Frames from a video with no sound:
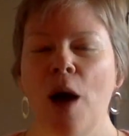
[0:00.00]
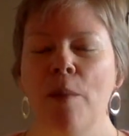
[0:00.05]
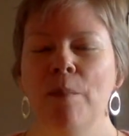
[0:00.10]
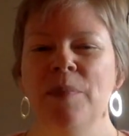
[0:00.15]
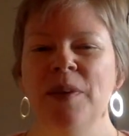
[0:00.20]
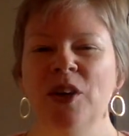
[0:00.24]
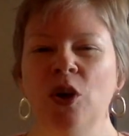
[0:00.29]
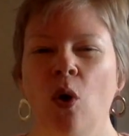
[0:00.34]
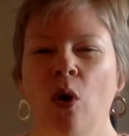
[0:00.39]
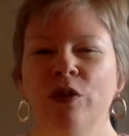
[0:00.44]

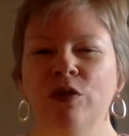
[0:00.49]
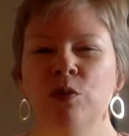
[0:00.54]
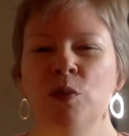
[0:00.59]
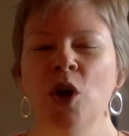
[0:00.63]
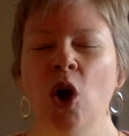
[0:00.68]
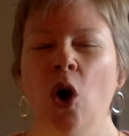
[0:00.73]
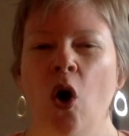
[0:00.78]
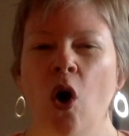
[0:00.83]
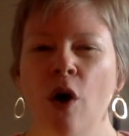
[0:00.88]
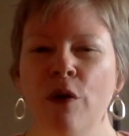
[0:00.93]
Because
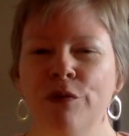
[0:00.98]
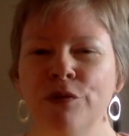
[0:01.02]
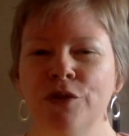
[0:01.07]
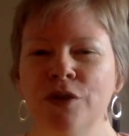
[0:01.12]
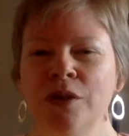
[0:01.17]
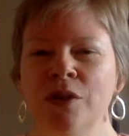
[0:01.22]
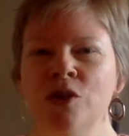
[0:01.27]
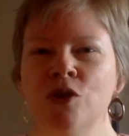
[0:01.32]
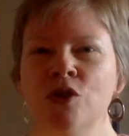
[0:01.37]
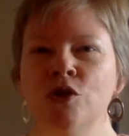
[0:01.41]
we
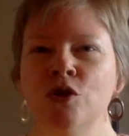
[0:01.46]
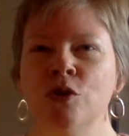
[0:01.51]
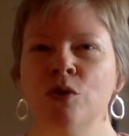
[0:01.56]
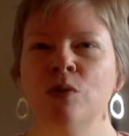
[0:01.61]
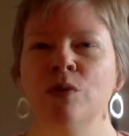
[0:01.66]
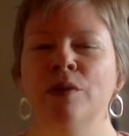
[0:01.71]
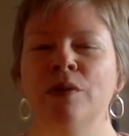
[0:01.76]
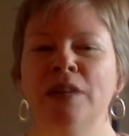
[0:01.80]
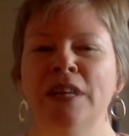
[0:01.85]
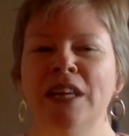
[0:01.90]
often
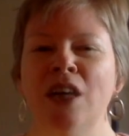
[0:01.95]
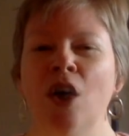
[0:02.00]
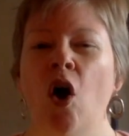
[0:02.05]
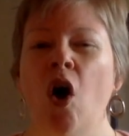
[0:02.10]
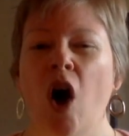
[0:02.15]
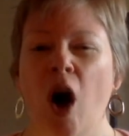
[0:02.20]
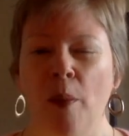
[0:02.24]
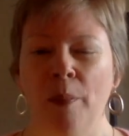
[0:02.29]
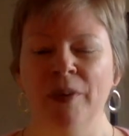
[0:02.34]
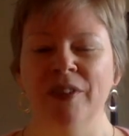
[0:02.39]
do the
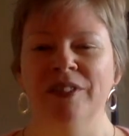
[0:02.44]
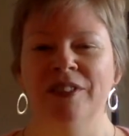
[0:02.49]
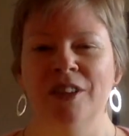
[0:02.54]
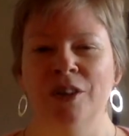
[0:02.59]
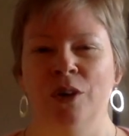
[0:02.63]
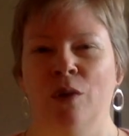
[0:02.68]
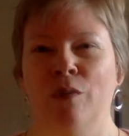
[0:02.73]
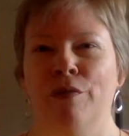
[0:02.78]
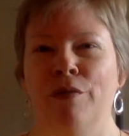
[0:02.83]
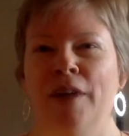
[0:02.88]
opposite
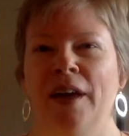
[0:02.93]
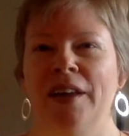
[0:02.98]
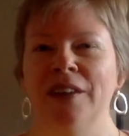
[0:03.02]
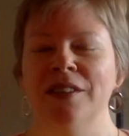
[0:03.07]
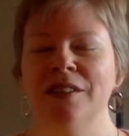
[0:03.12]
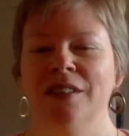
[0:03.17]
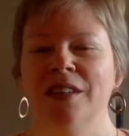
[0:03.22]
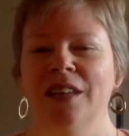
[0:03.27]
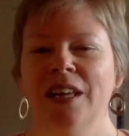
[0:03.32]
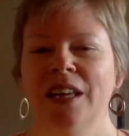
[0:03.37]
of
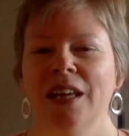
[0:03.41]
that.